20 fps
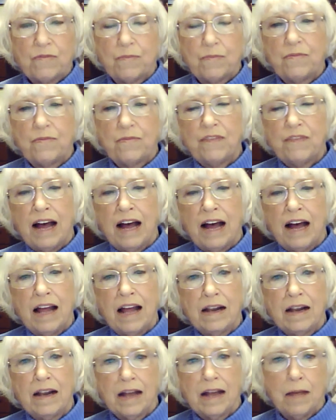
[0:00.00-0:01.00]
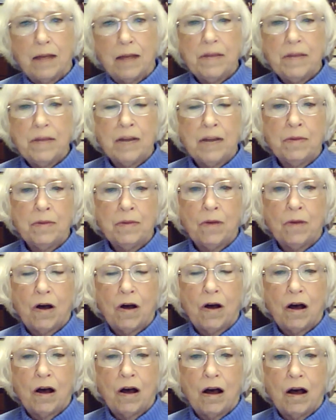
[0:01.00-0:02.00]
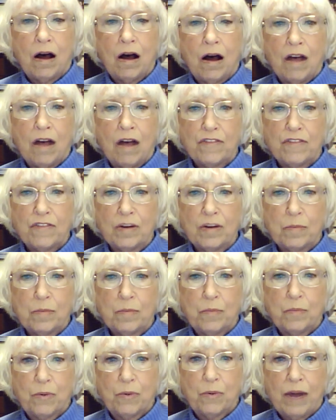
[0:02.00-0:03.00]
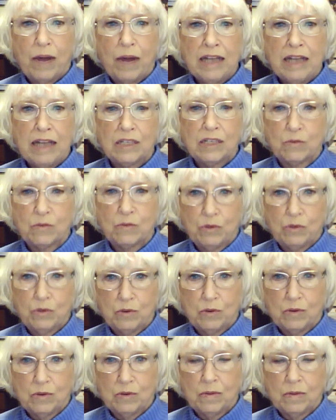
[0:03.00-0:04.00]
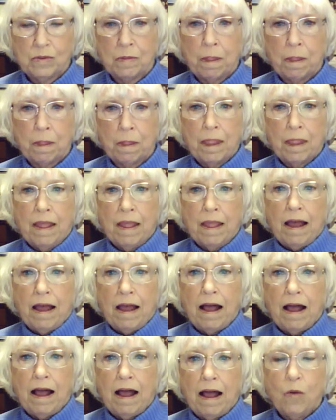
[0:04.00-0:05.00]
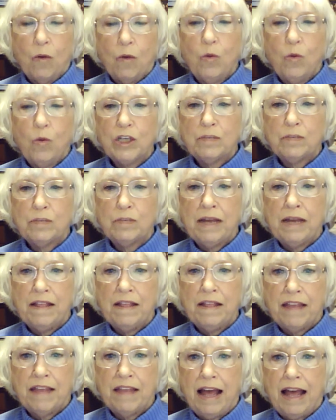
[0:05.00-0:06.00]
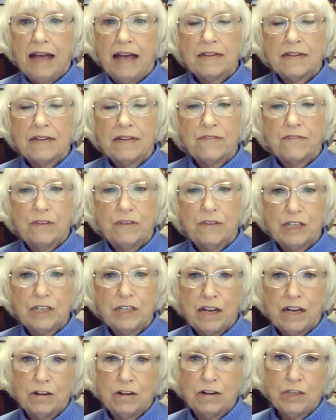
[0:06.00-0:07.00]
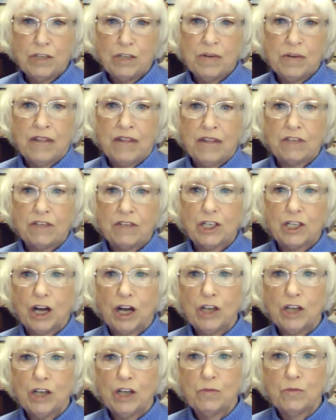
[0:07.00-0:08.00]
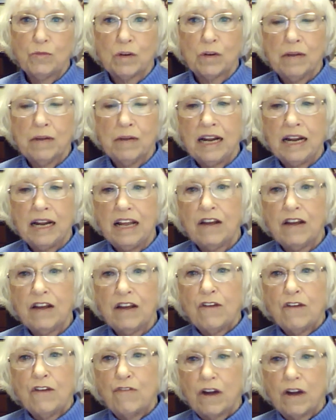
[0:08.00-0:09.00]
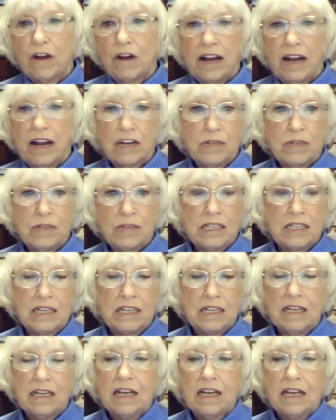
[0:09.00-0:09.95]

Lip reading: filed a minimum offer price rule, which meant that First Energy would have to charge more money for electricity